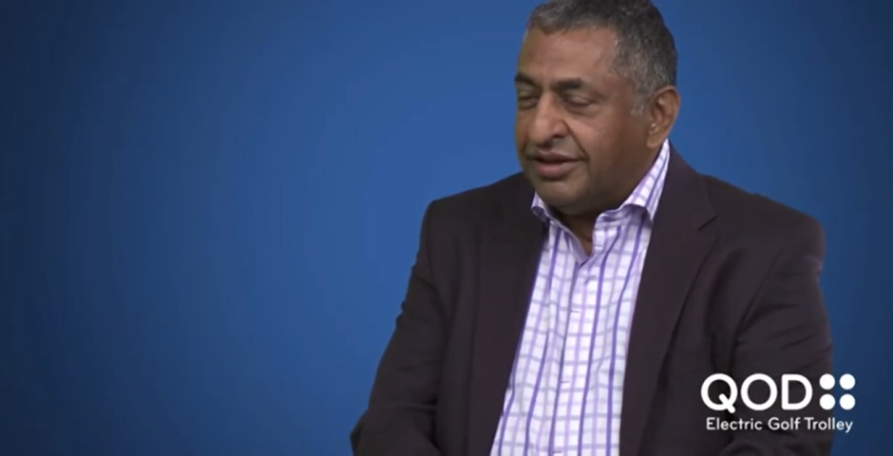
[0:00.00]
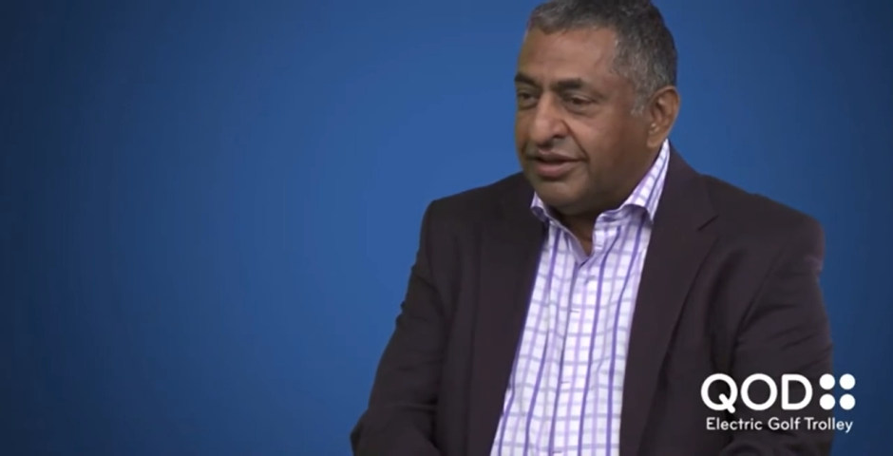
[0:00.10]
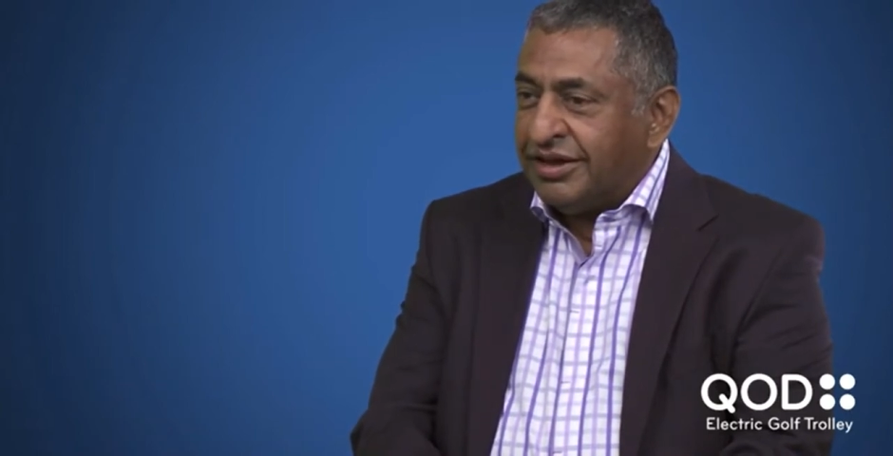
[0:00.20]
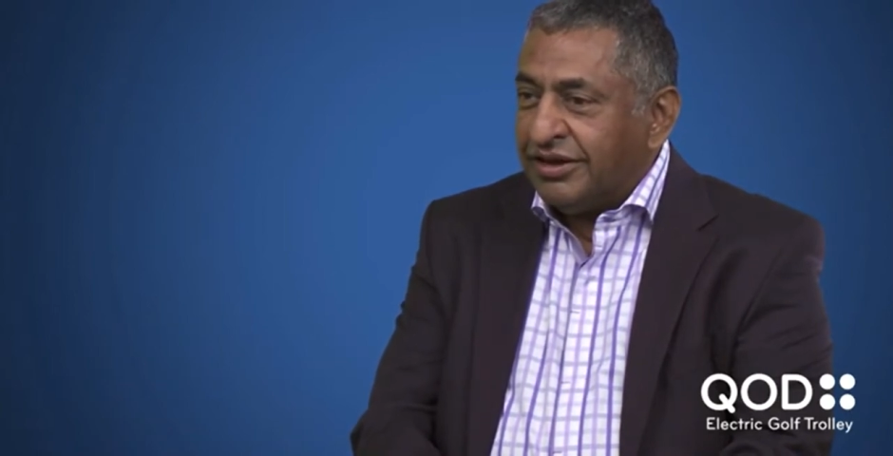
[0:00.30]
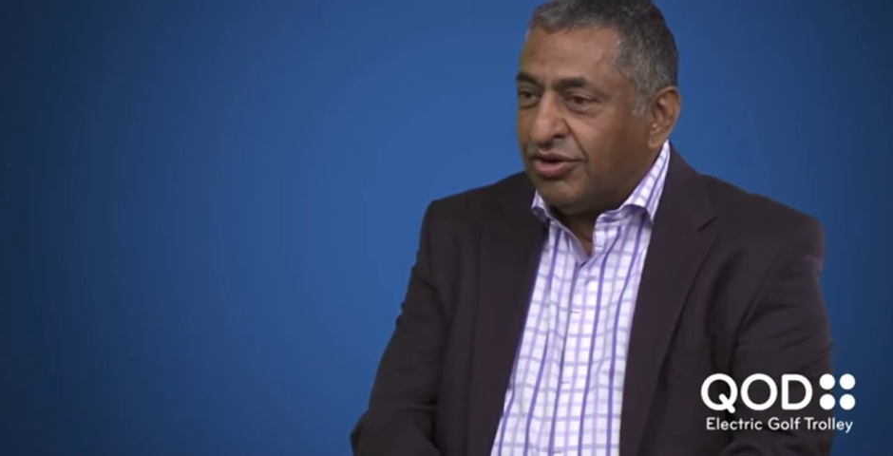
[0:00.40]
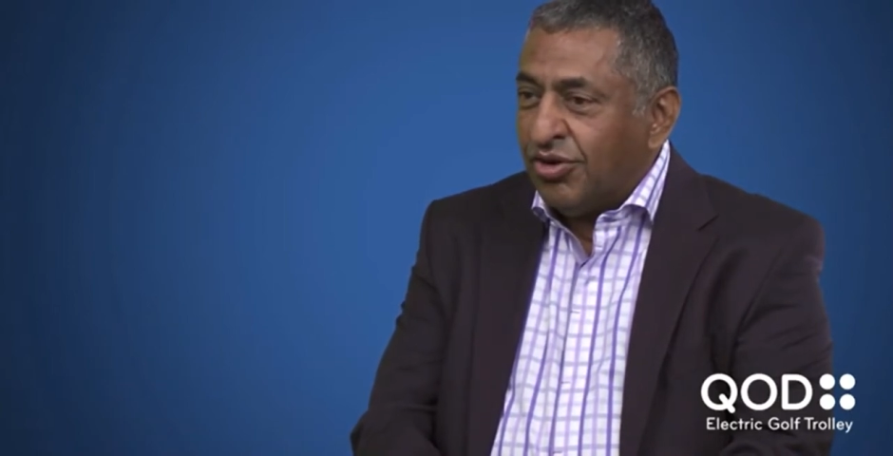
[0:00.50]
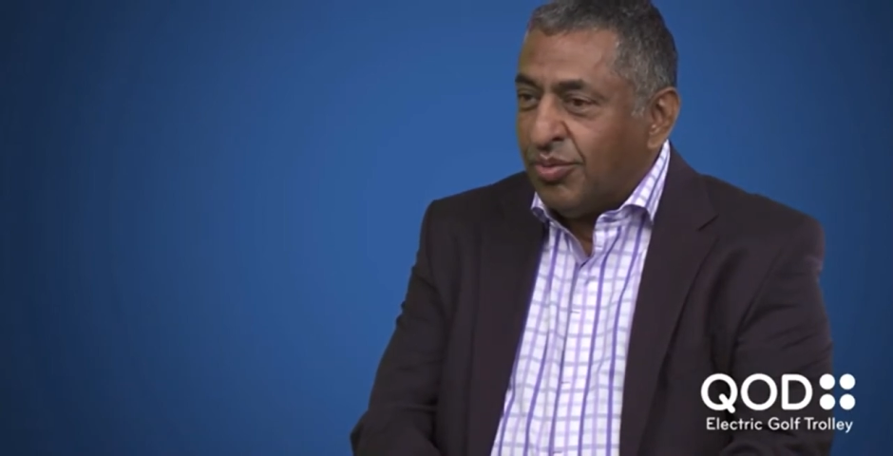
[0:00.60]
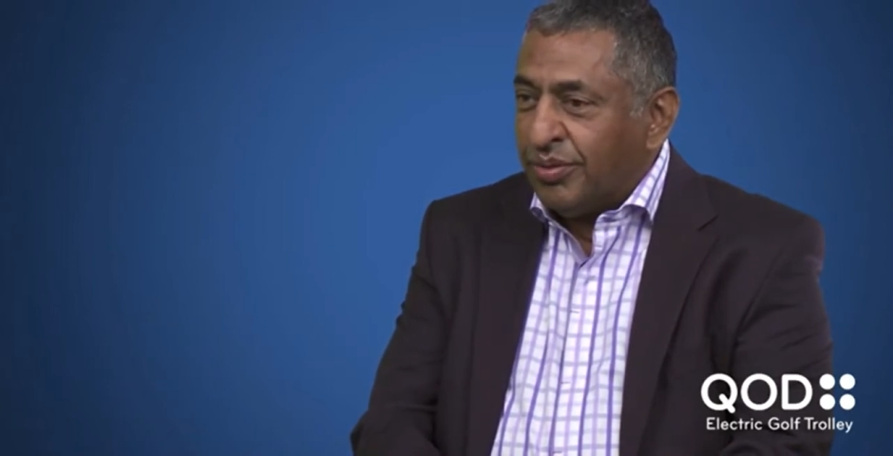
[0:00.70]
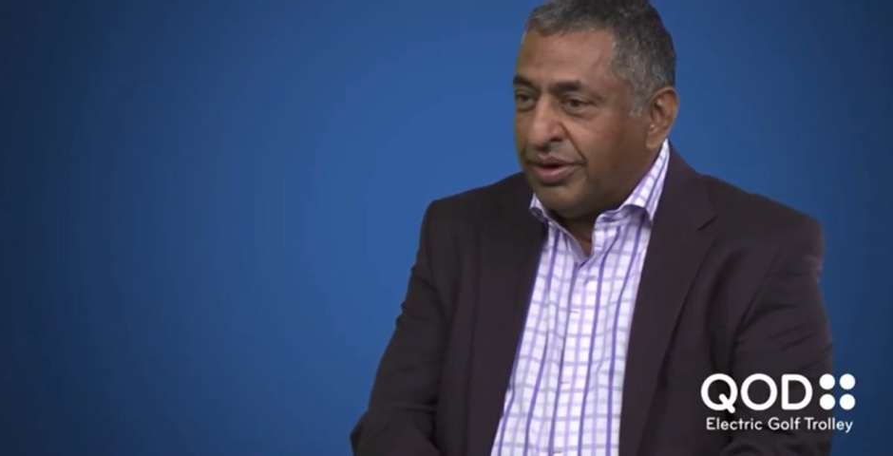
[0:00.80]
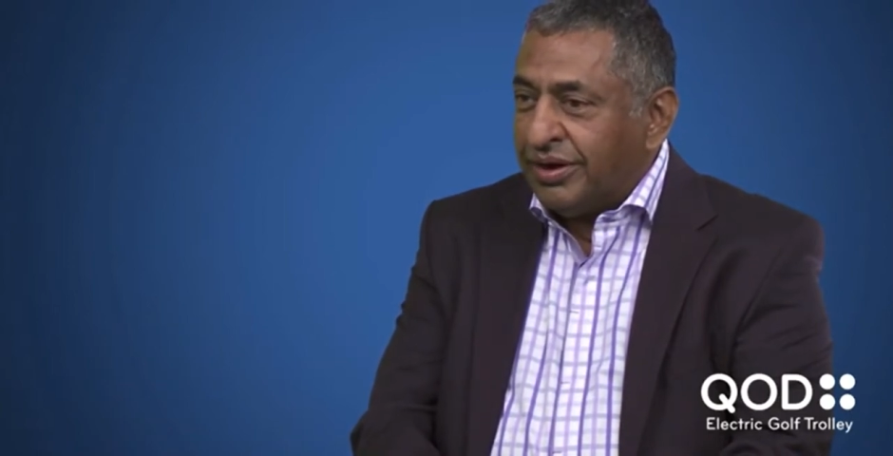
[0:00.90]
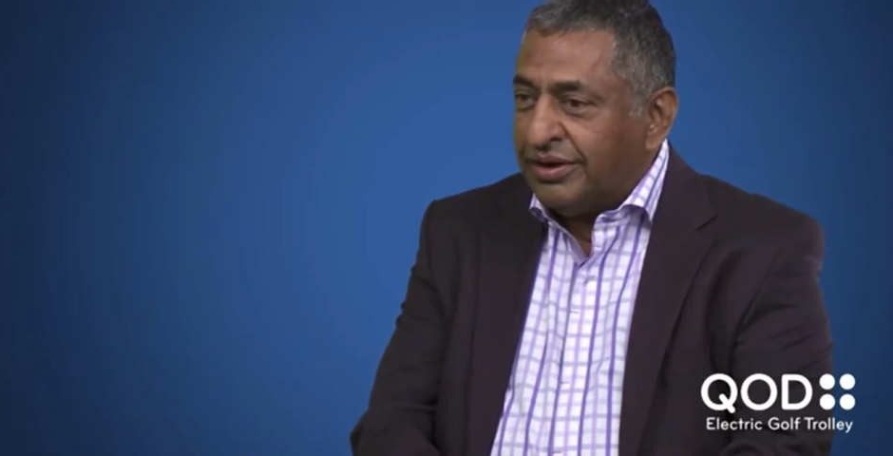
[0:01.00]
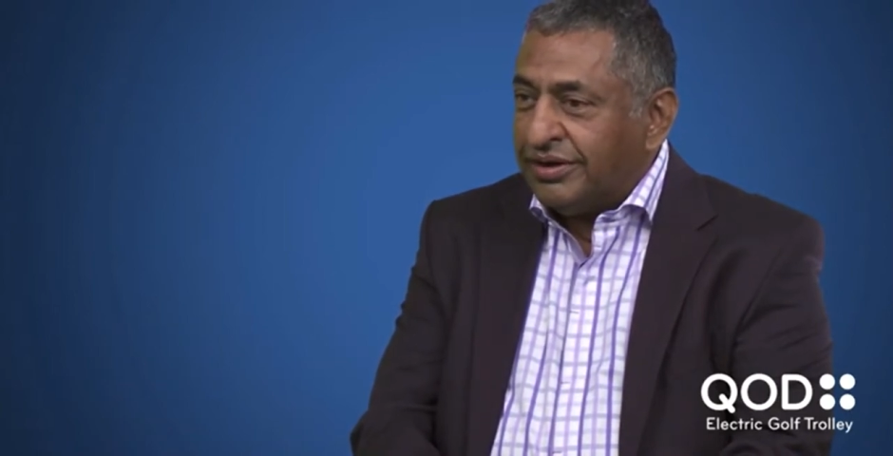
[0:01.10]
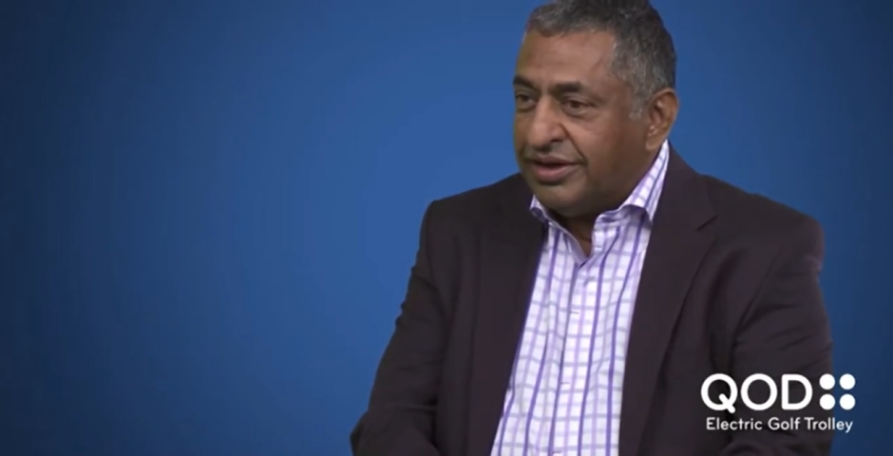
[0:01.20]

that incorporated